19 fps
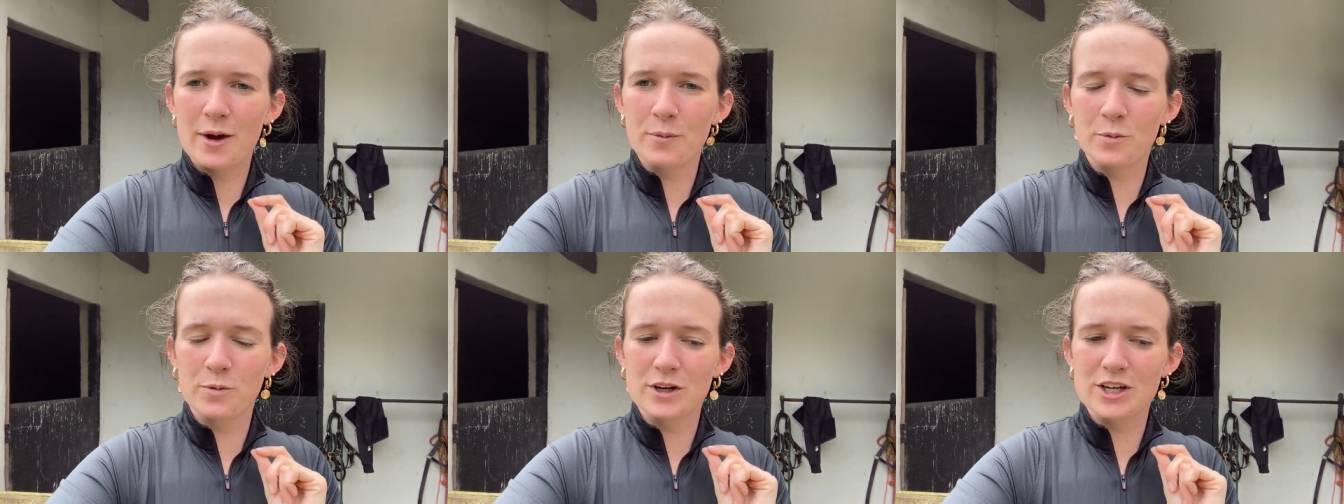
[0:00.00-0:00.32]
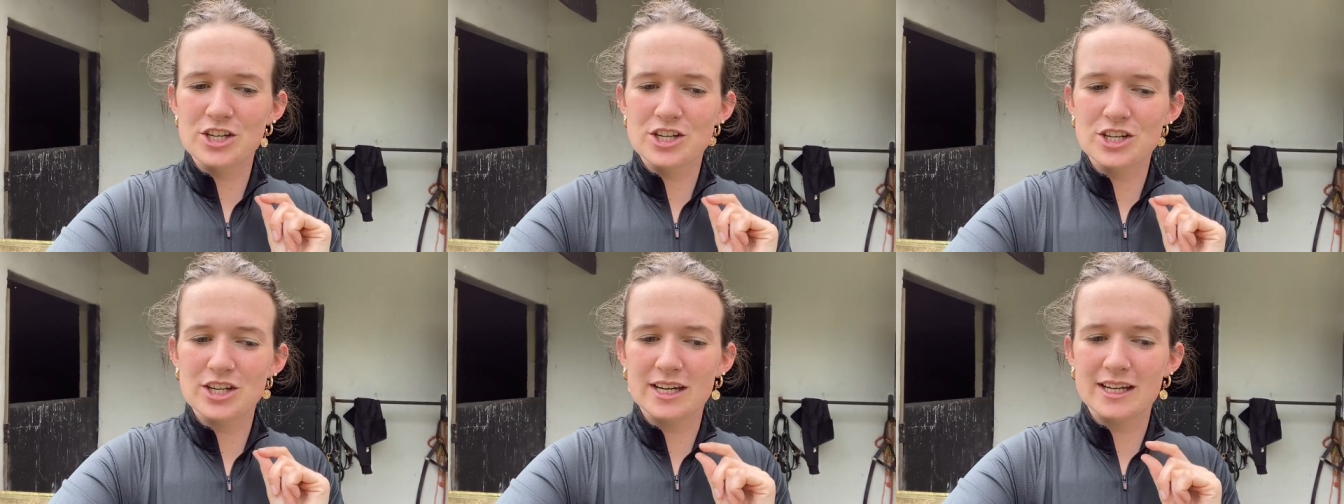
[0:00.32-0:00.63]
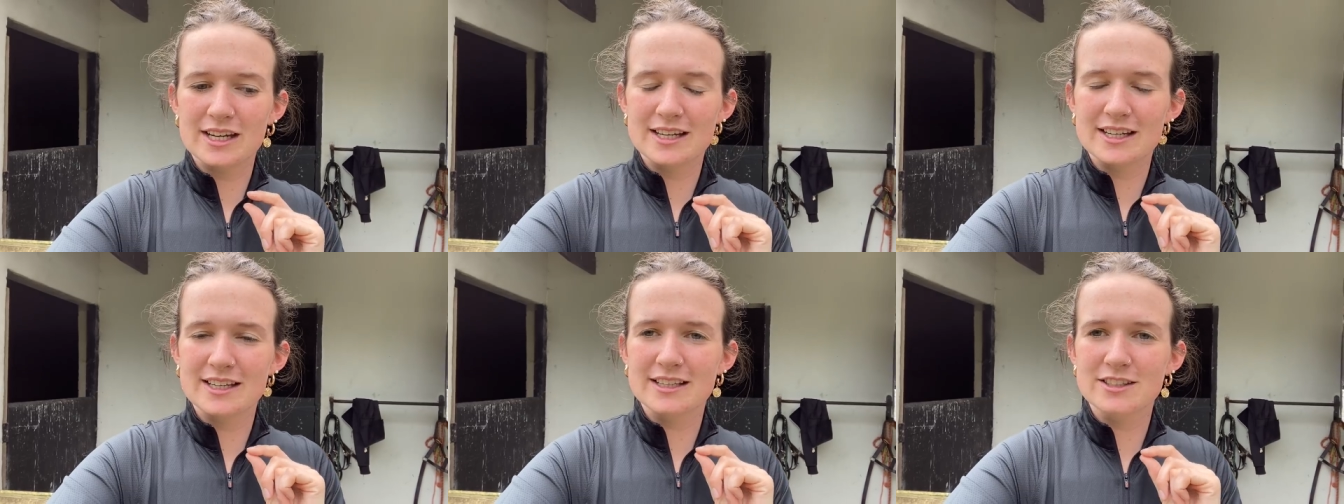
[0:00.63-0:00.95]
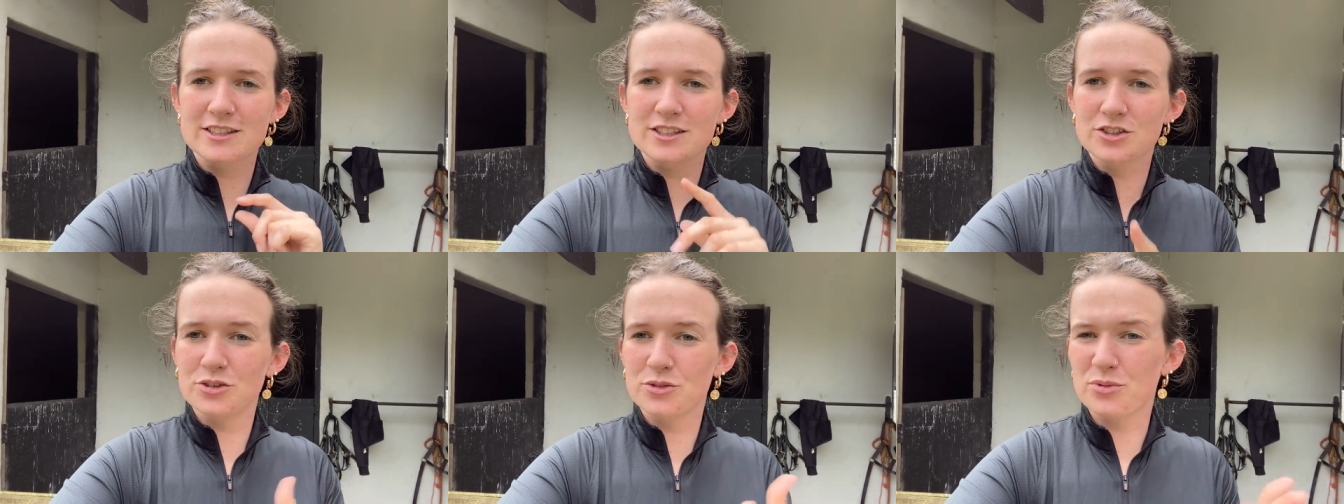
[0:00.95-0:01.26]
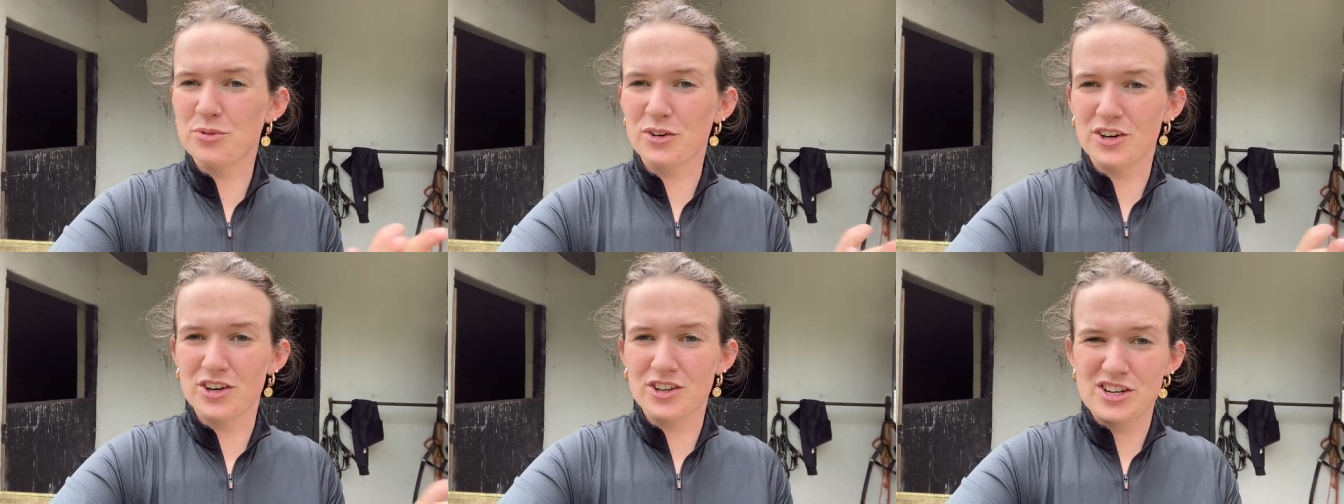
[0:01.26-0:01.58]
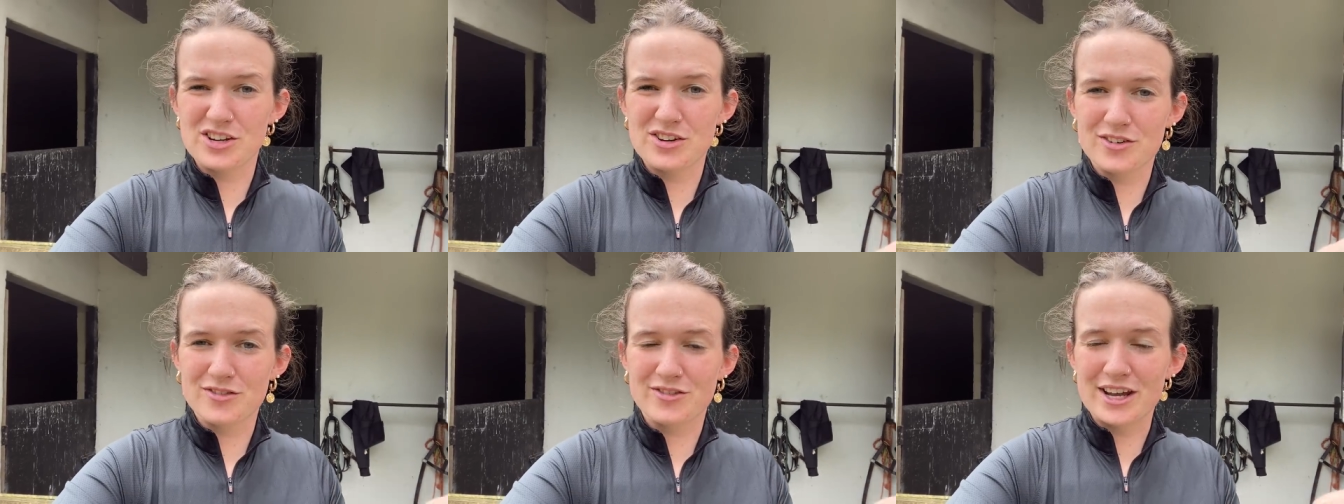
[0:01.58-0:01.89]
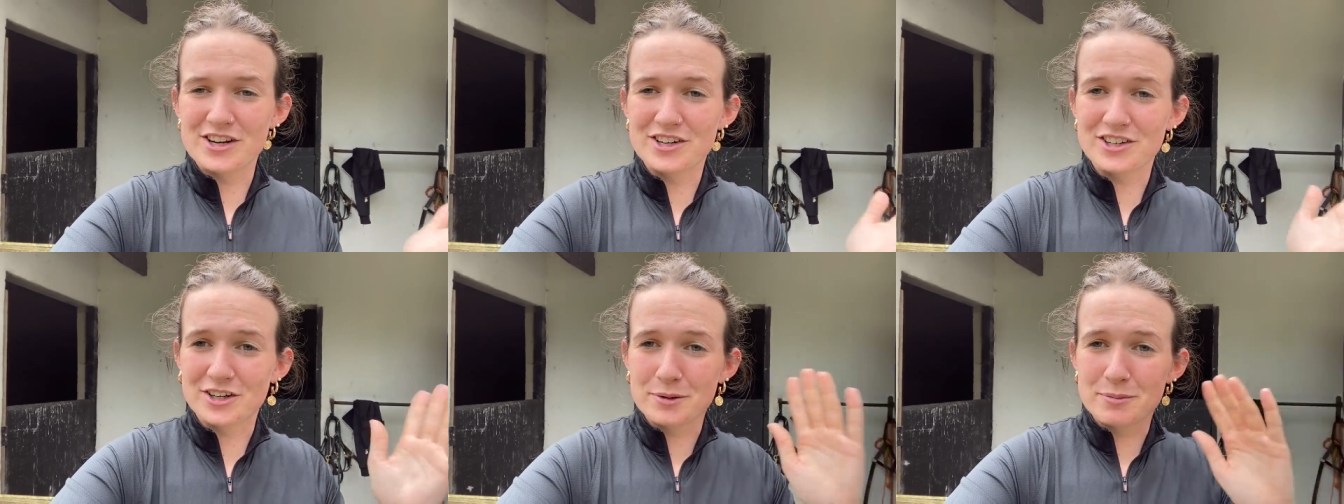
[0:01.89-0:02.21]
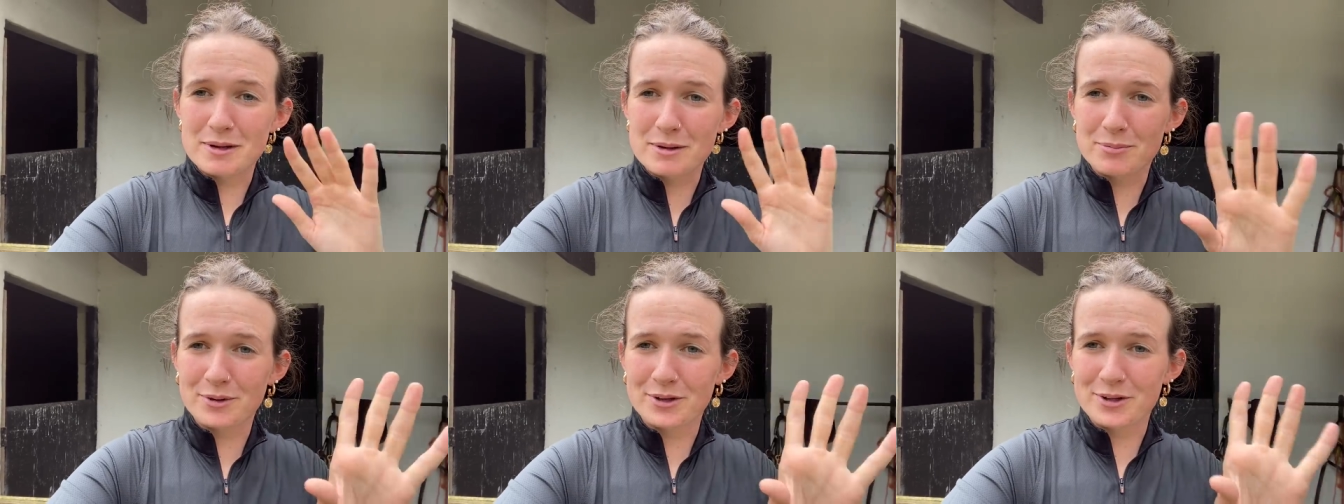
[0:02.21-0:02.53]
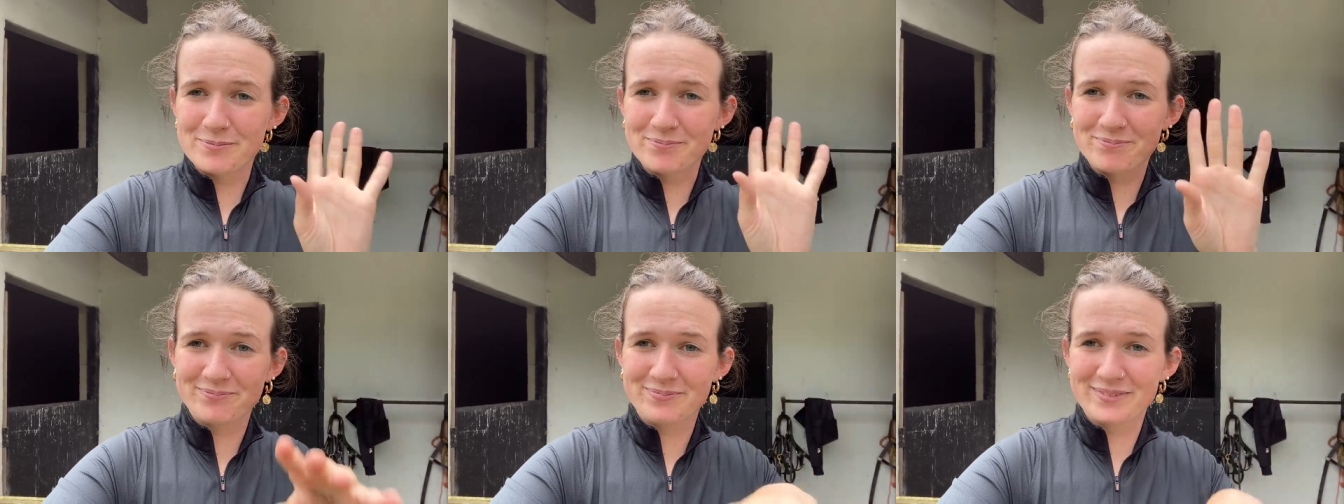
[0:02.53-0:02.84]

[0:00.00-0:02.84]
which is good for you eventer people,